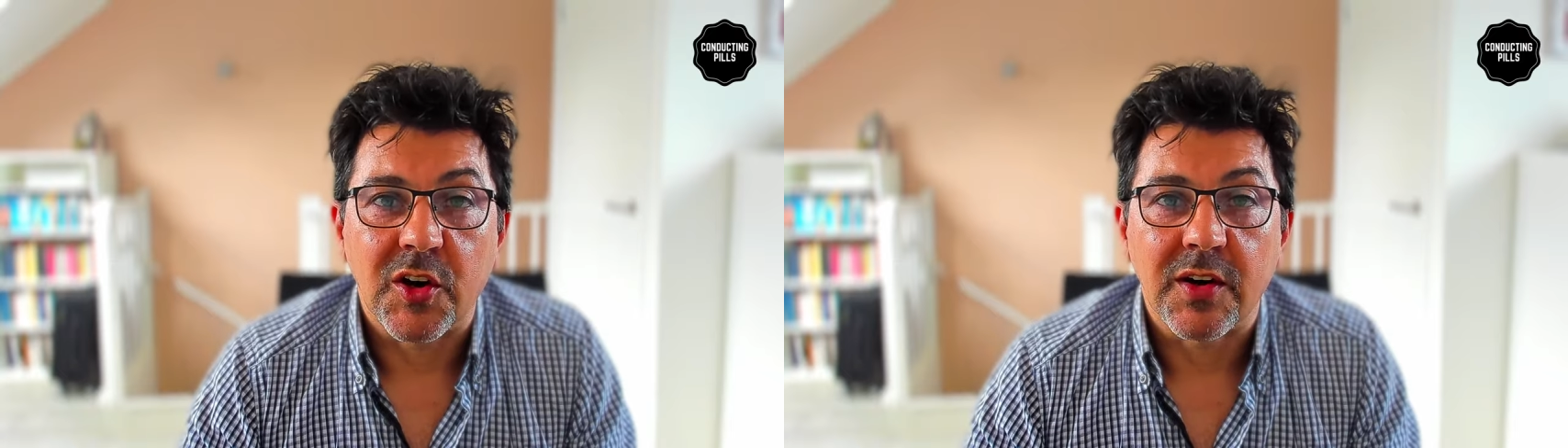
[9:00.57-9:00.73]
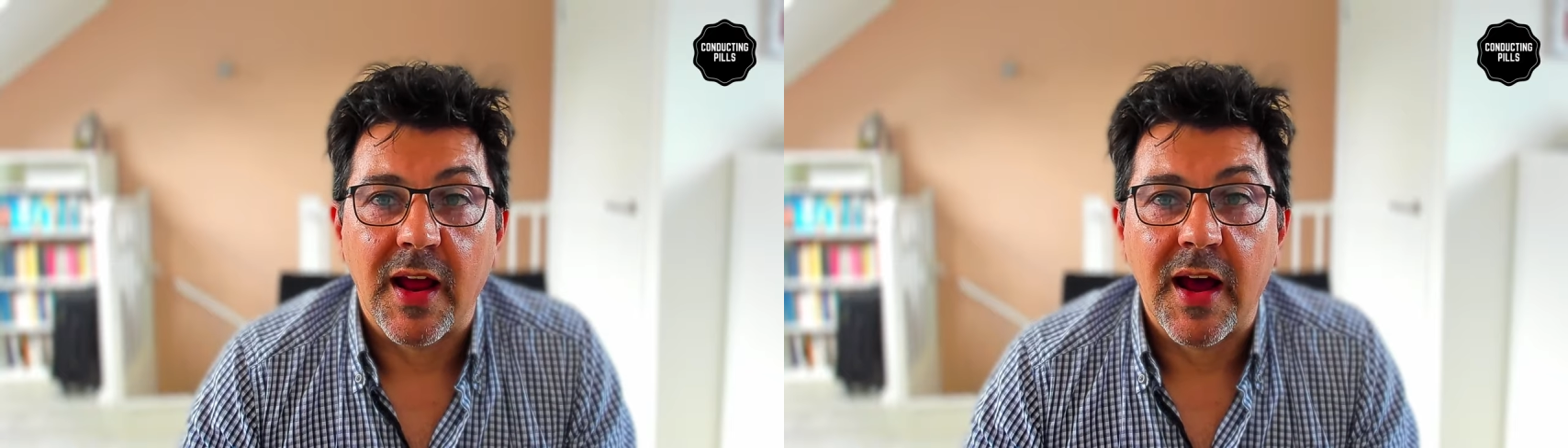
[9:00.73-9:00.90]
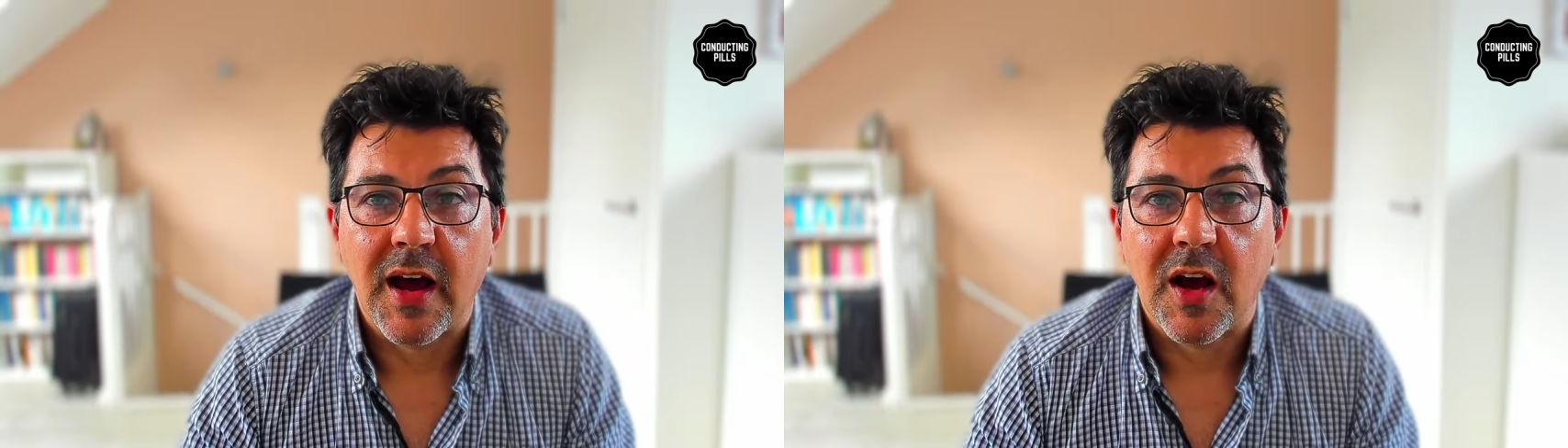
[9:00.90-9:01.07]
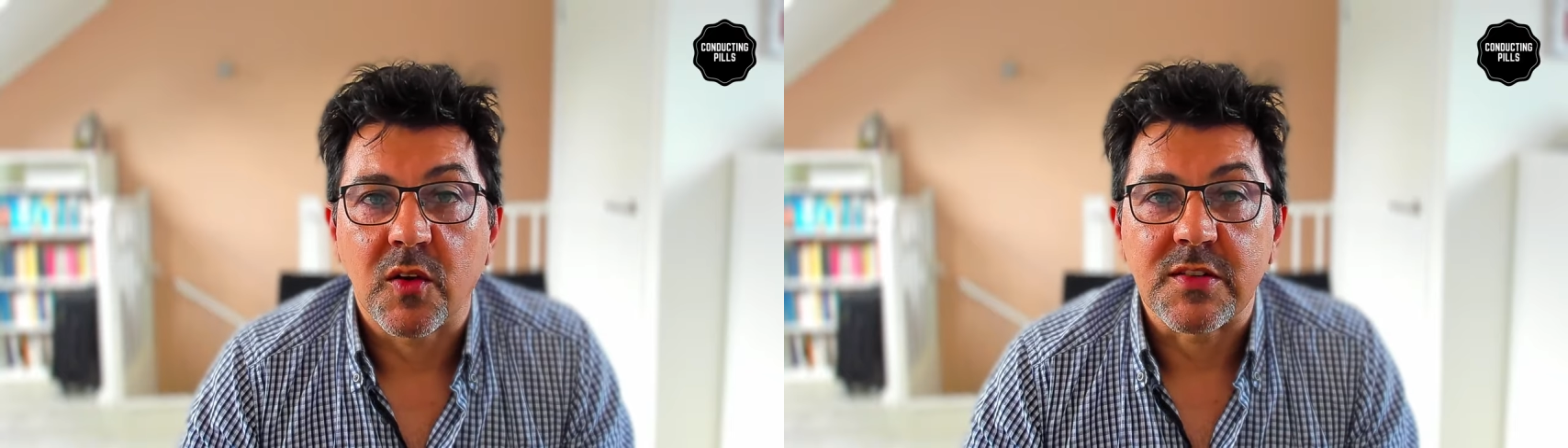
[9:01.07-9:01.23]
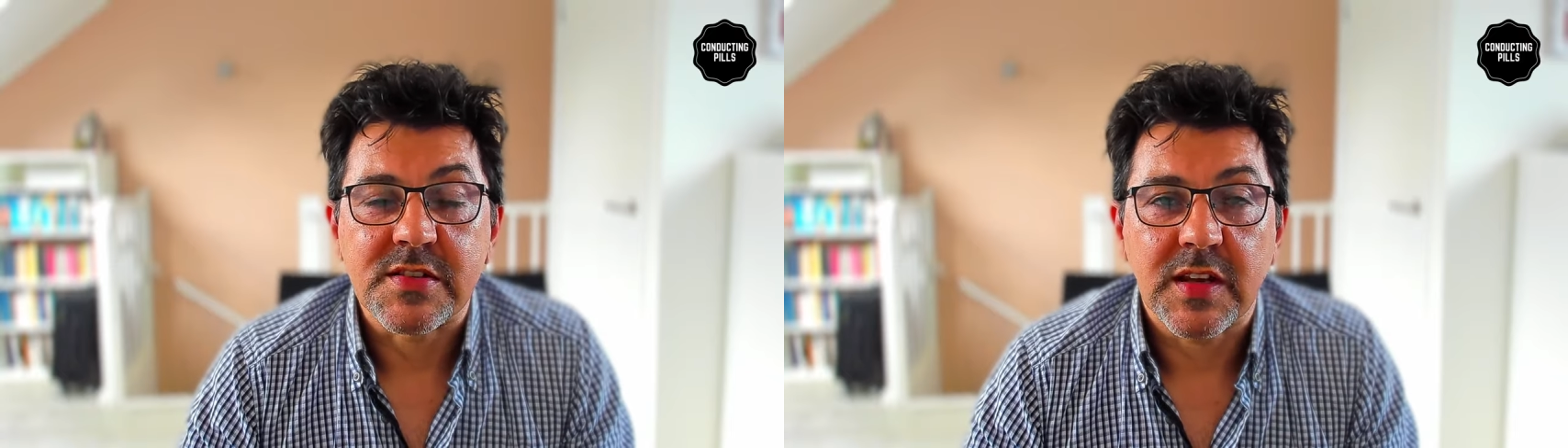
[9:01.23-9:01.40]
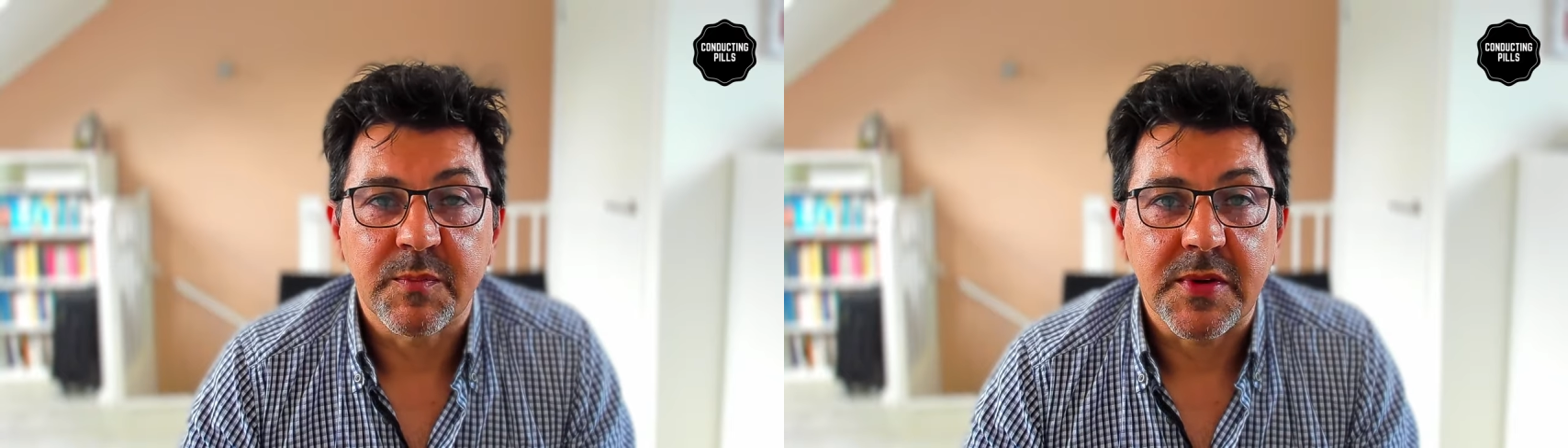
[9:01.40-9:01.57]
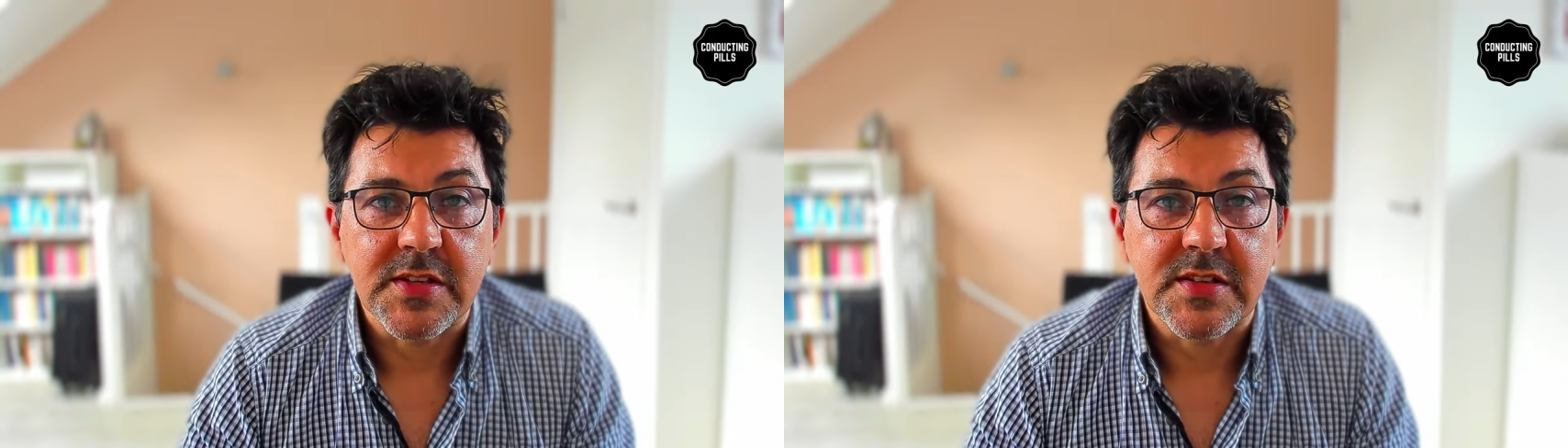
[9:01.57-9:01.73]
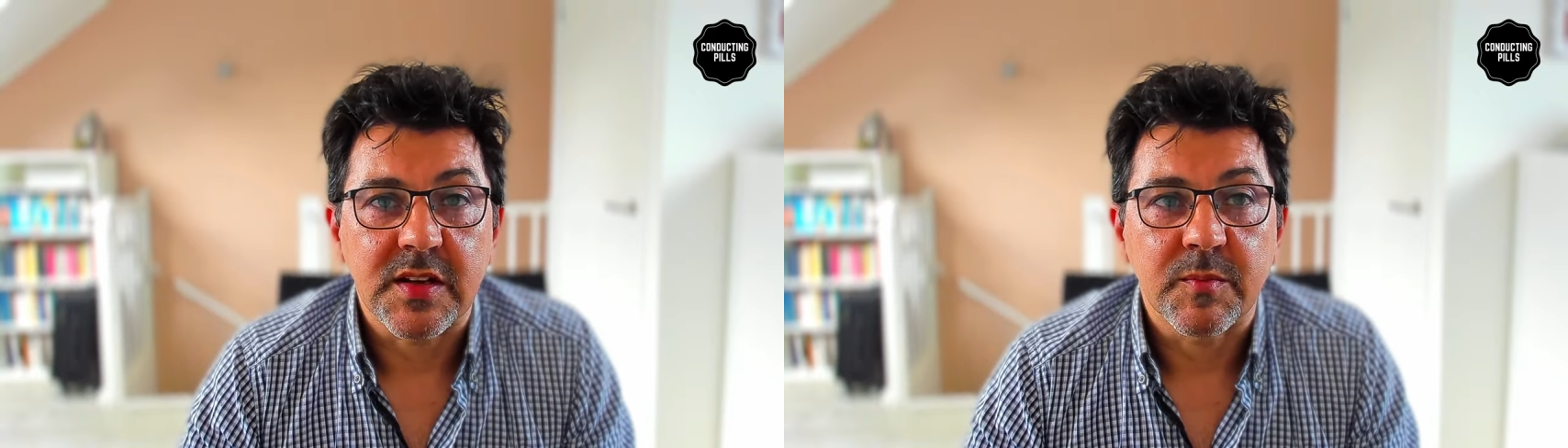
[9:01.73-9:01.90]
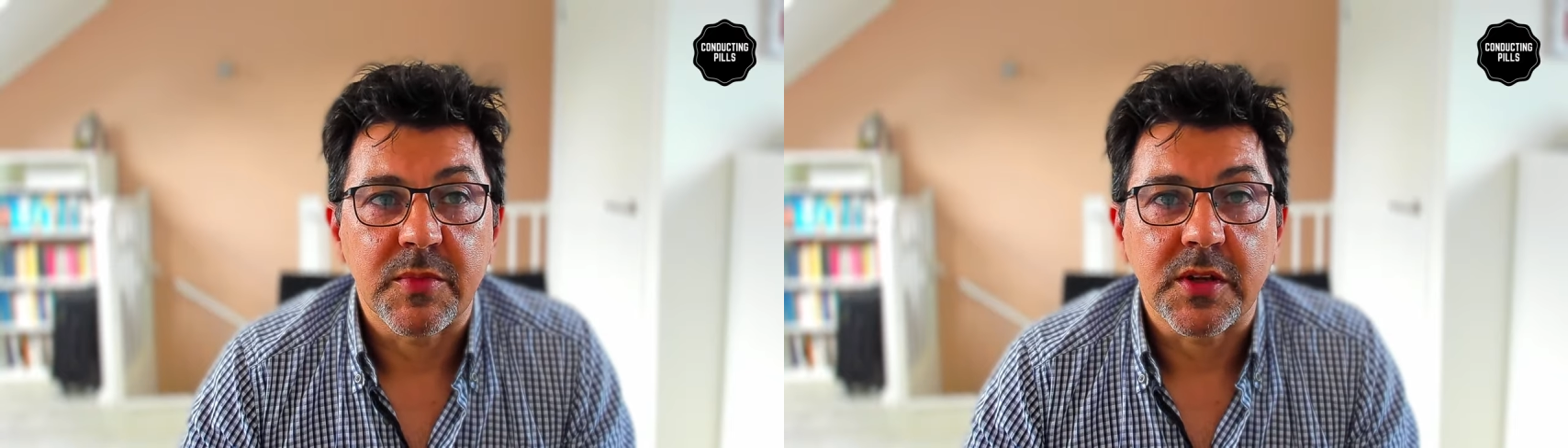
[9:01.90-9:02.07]
on how the same piece
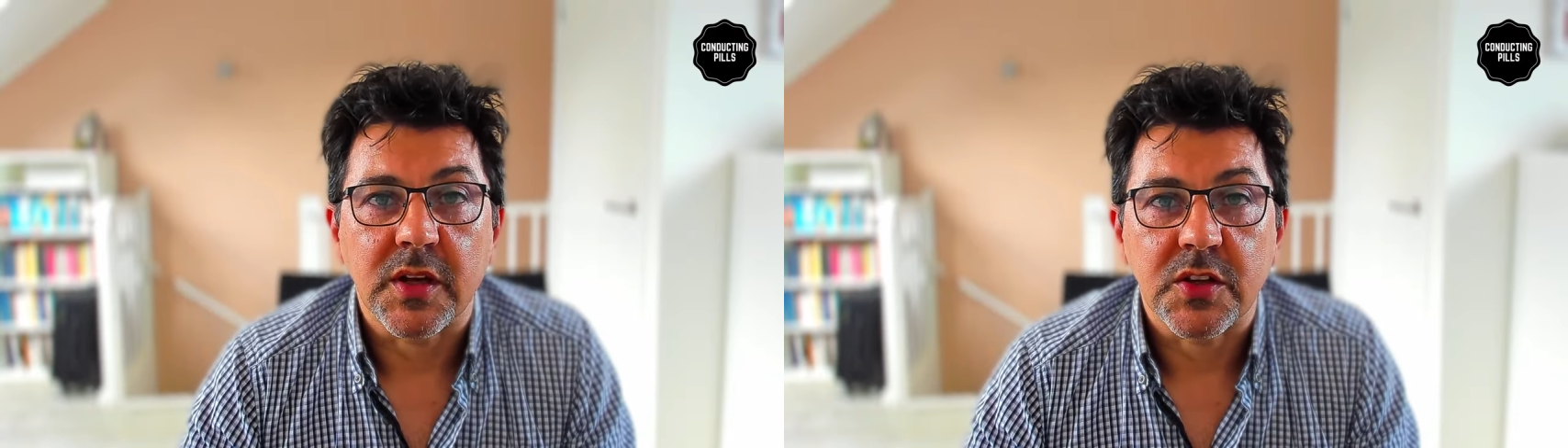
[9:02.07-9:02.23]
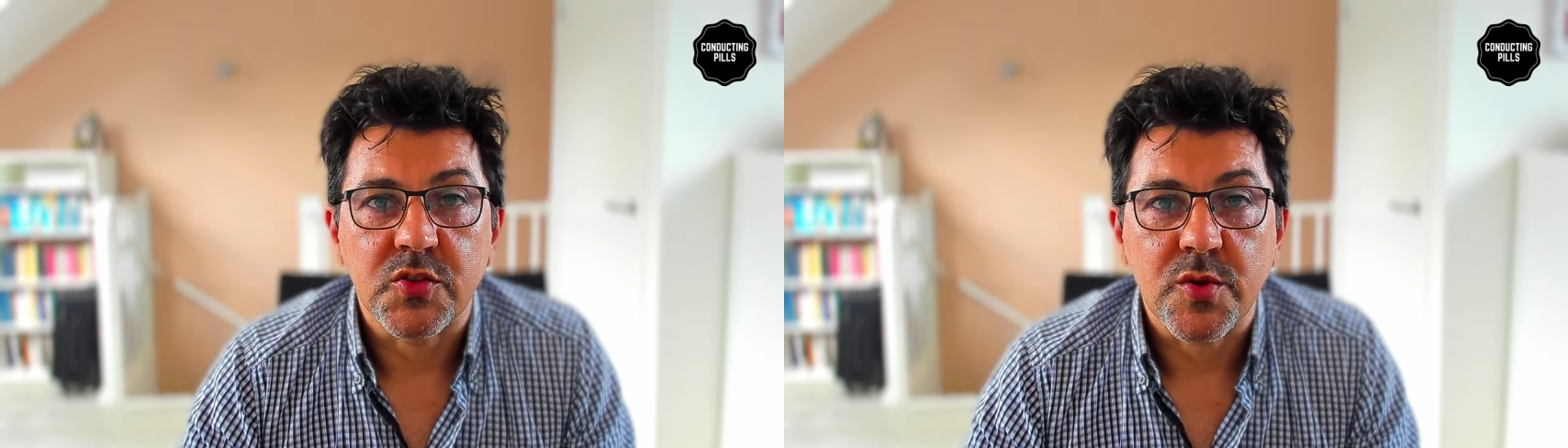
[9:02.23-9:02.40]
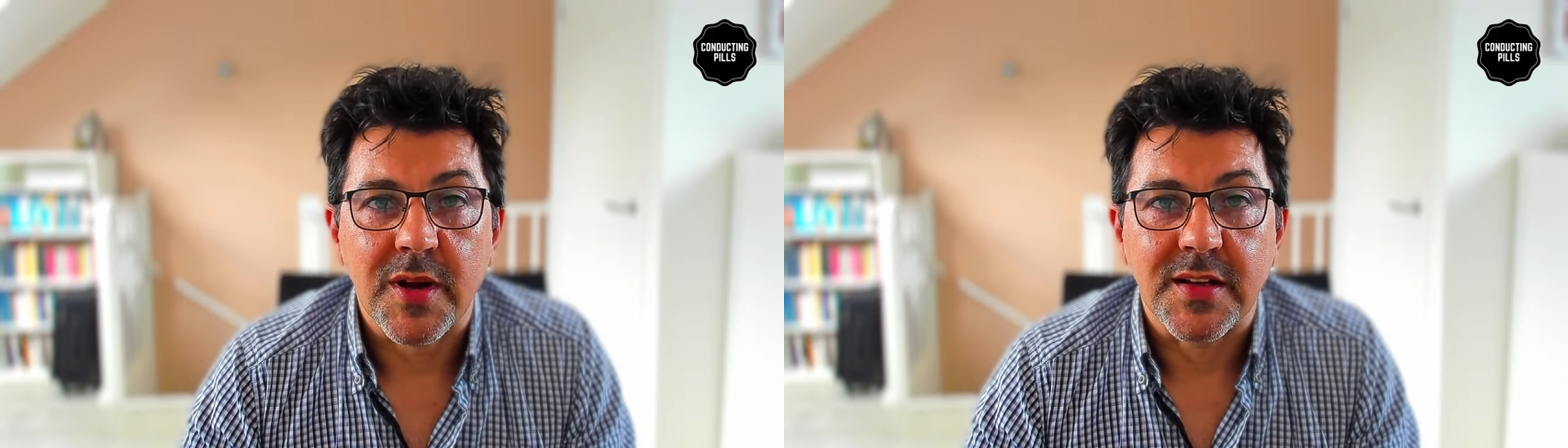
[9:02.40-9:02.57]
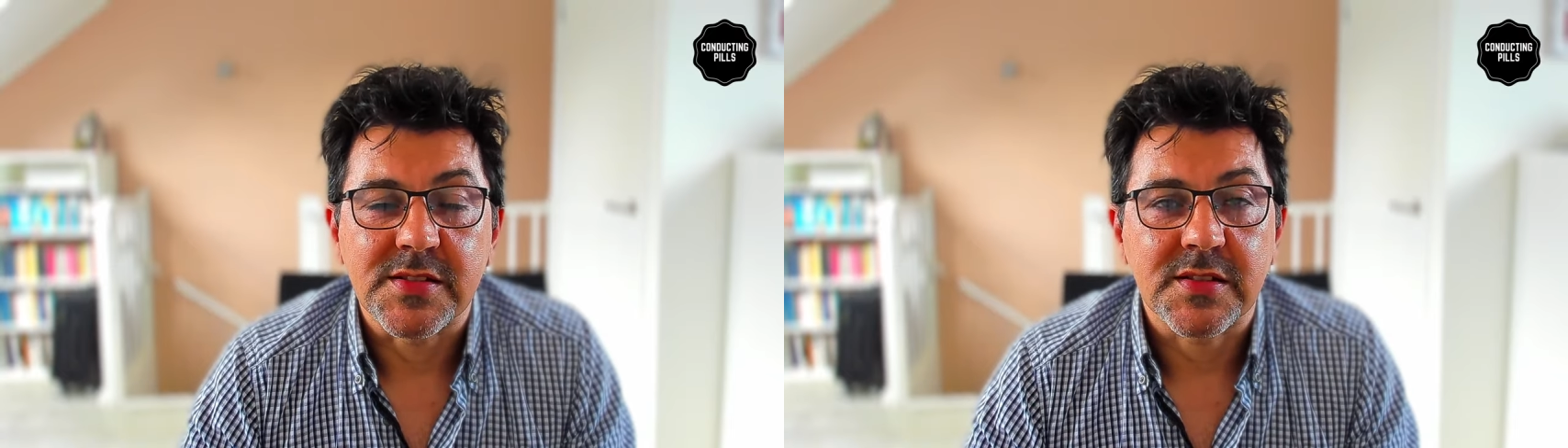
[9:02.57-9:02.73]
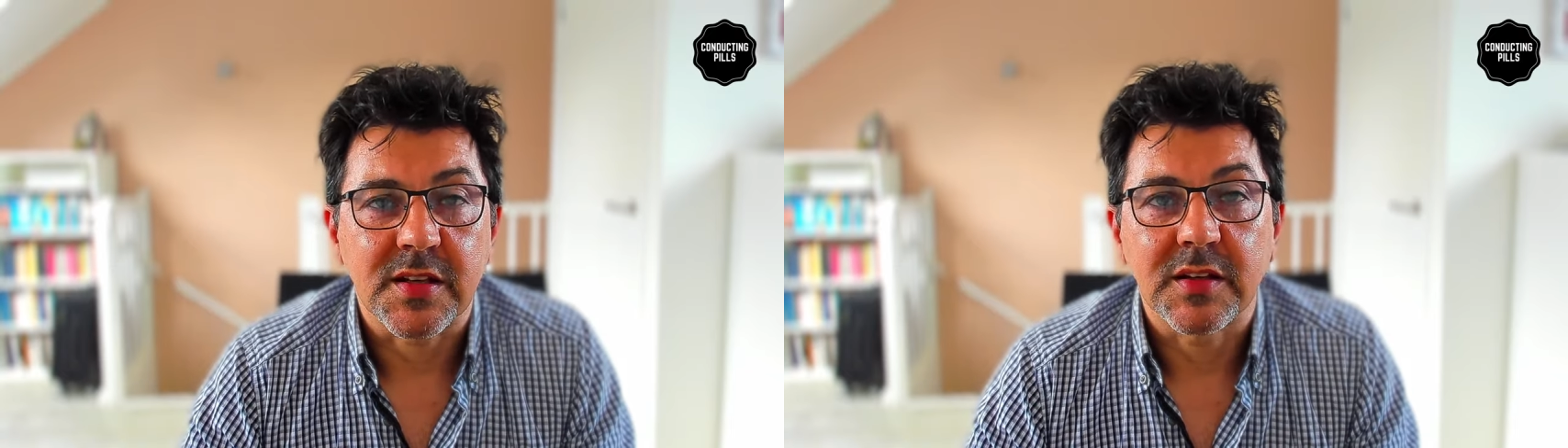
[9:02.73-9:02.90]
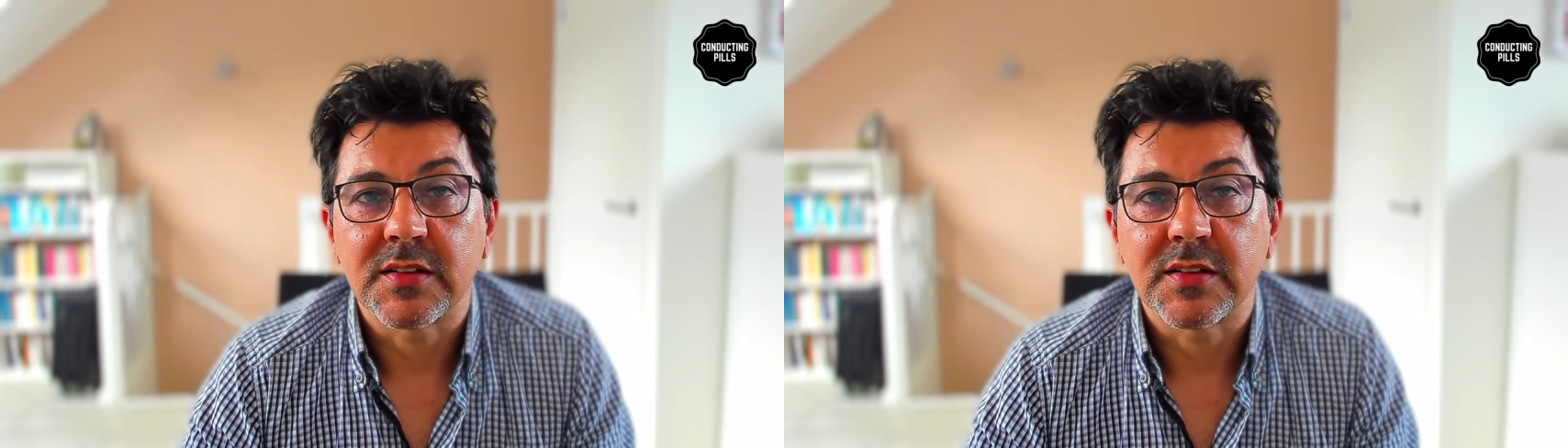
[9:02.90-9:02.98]
can be addressed